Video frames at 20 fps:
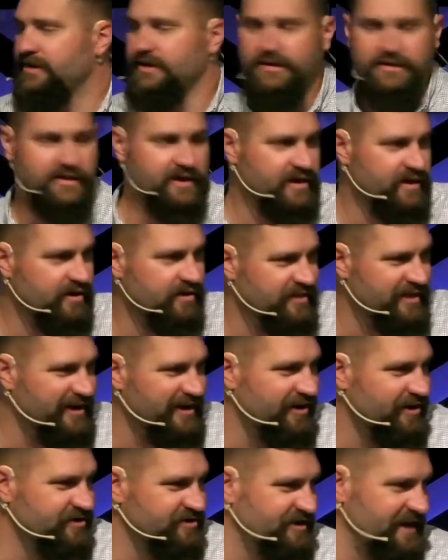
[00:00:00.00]
uh, that, are, that
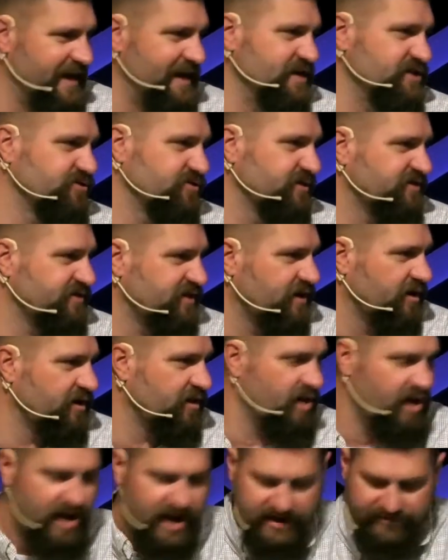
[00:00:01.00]
are dangerous in our
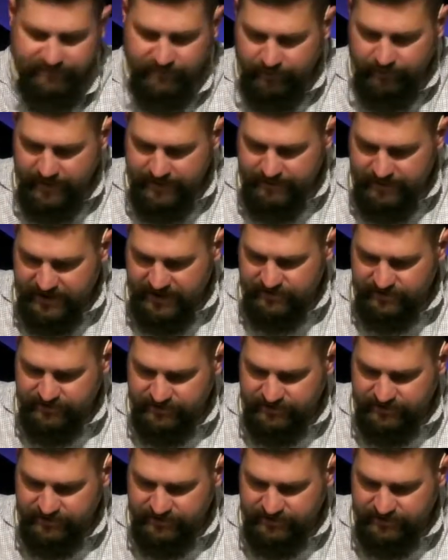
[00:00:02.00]
life when we begin